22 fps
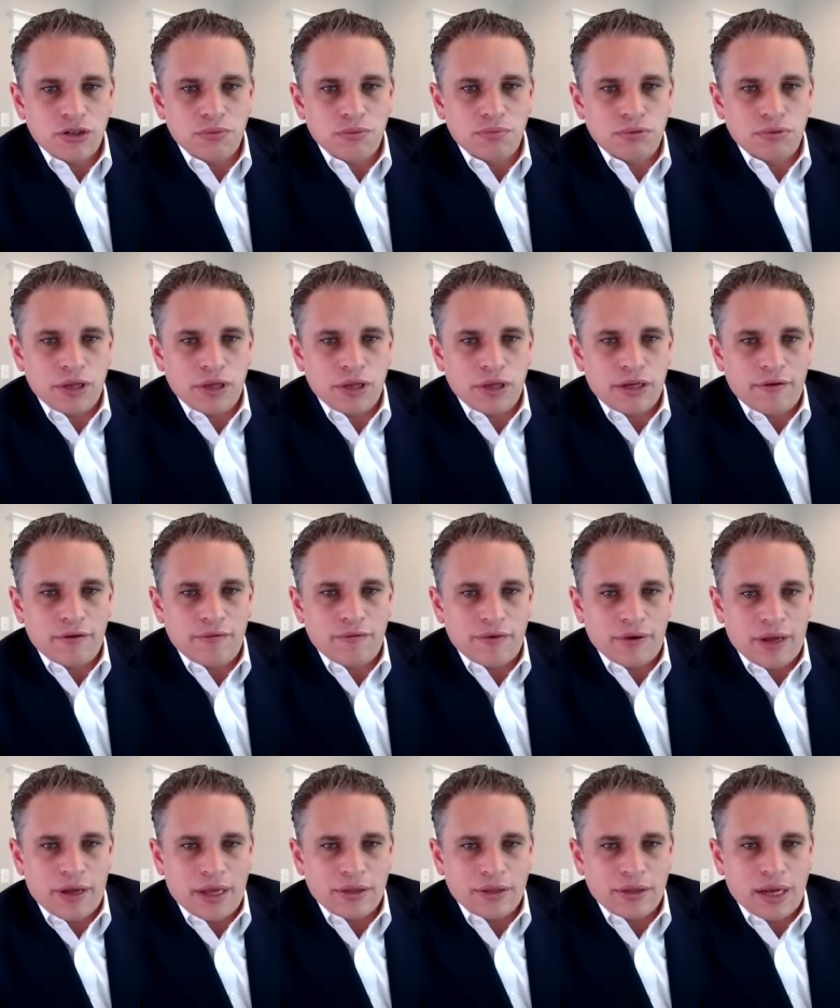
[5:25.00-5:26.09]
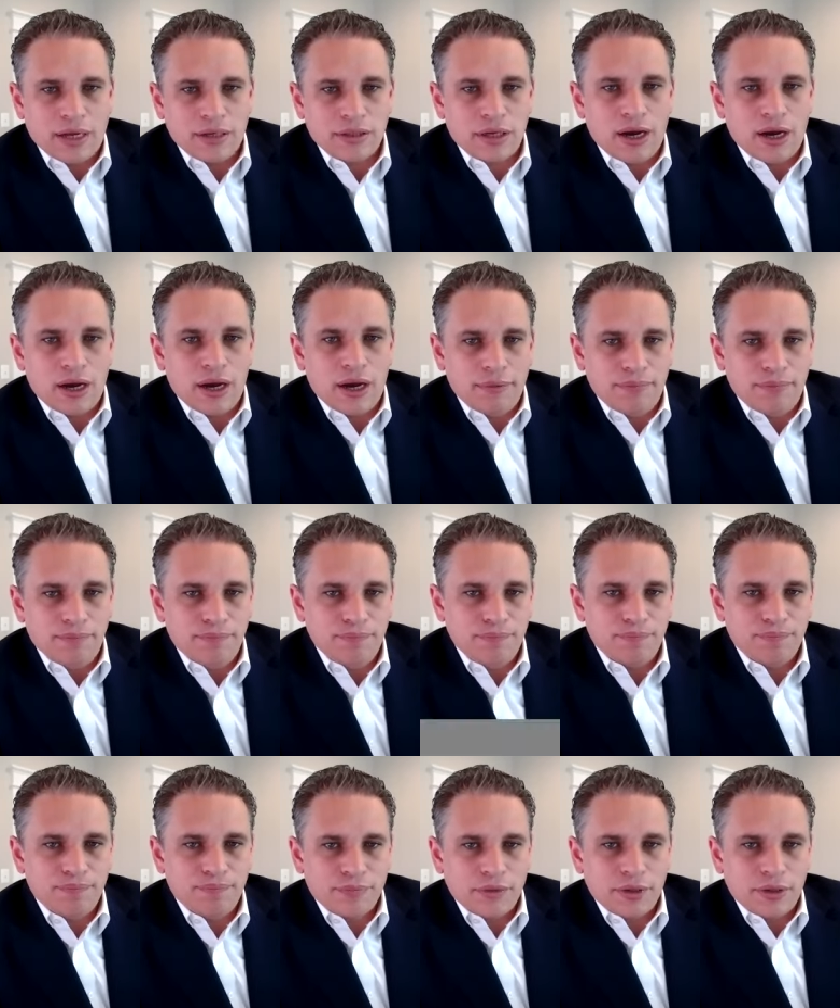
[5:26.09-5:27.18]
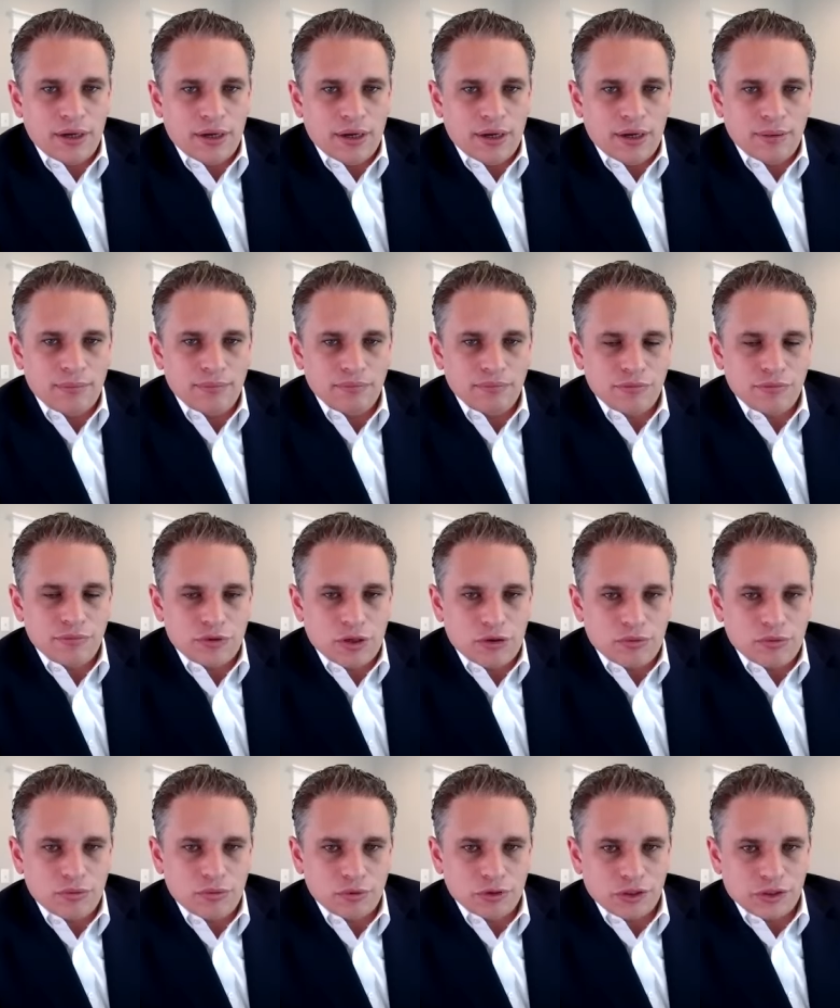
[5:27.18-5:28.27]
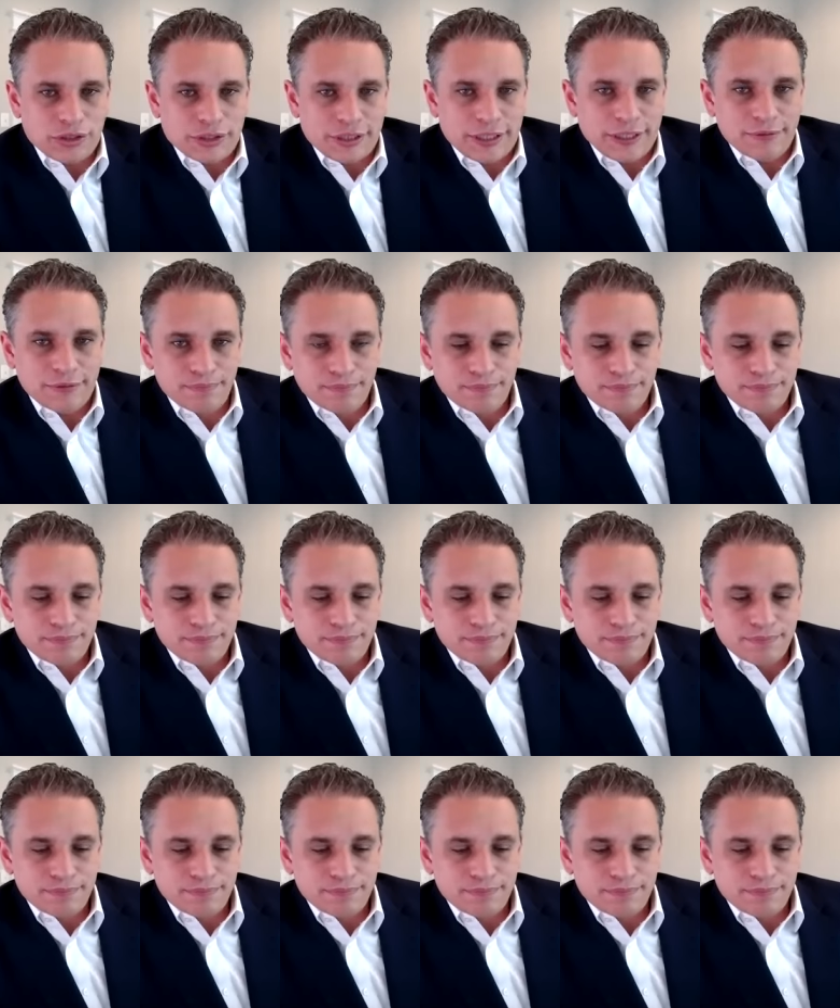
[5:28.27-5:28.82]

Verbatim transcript: duplicative at that time. Um, so we'll just see.